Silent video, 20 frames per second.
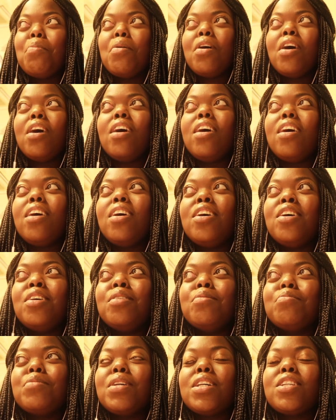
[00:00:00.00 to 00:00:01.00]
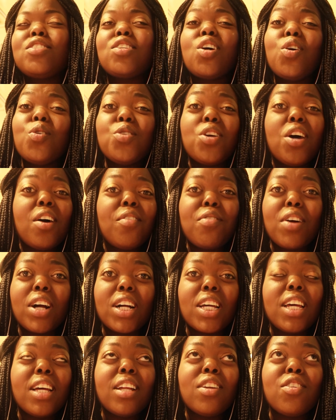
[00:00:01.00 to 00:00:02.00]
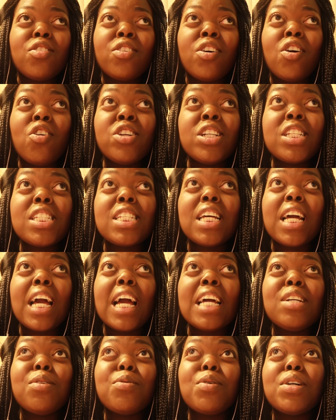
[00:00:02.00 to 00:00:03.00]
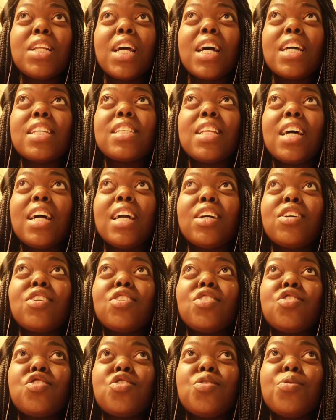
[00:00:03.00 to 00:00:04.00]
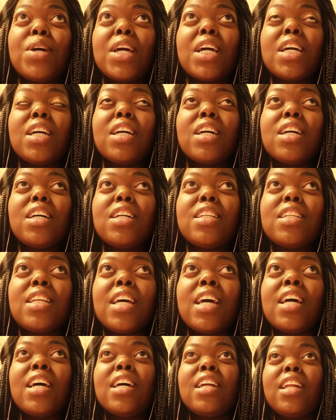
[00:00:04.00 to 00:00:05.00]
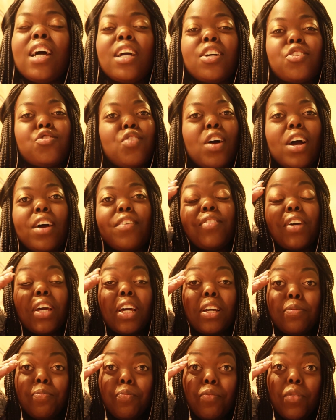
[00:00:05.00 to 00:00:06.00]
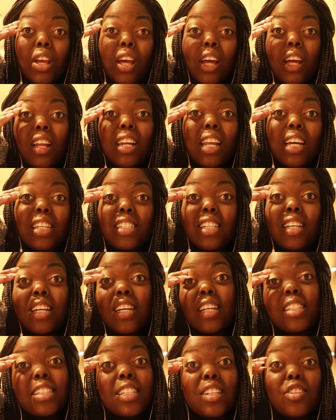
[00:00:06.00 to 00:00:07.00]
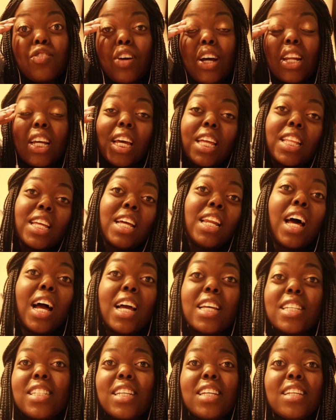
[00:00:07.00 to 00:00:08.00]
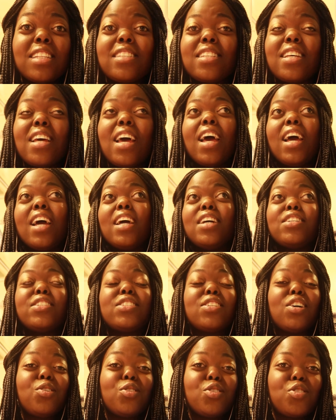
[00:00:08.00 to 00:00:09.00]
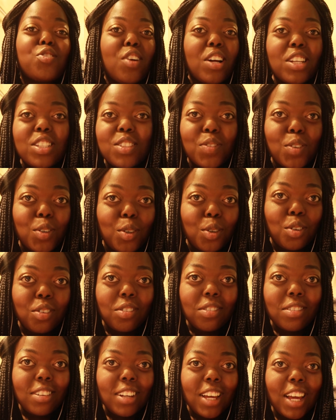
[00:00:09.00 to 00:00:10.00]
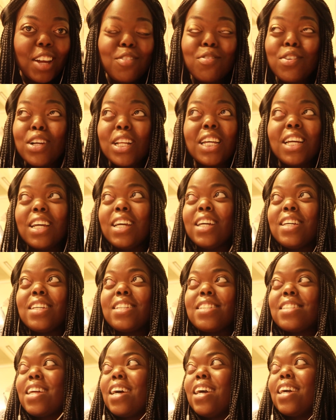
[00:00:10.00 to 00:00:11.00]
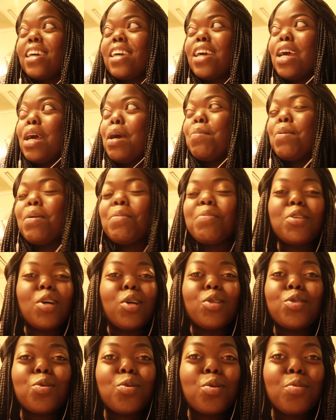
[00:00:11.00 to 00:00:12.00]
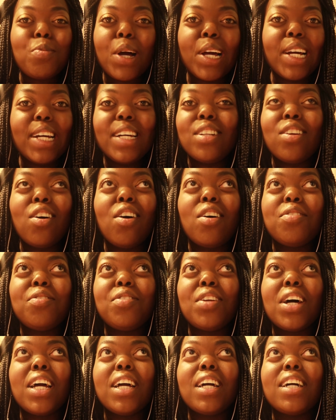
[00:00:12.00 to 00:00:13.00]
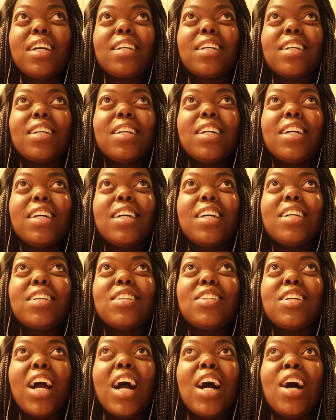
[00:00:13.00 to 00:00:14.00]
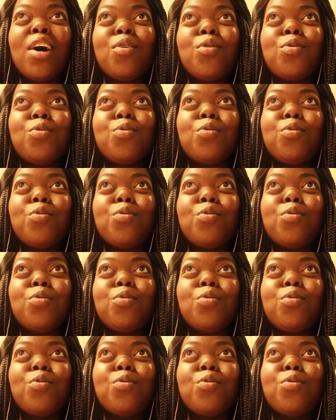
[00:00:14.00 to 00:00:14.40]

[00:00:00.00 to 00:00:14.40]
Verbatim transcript: But um, it's so nerve-wracking. Honestly, anyone that's like doing their like driving lessons and trying to get their license it's so stressful it really is like people don't talk about it enough like how